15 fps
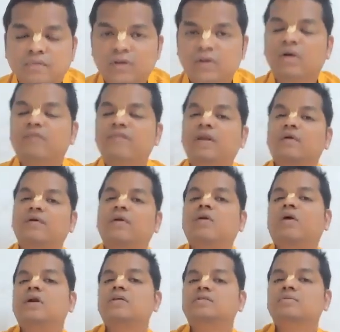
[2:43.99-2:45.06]
When our
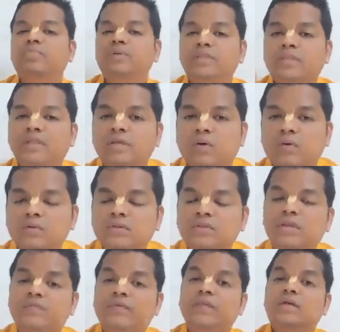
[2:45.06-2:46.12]
Lord is breathing
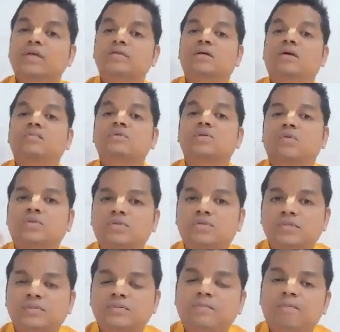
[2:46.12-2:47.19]
out, the Vedas comes out.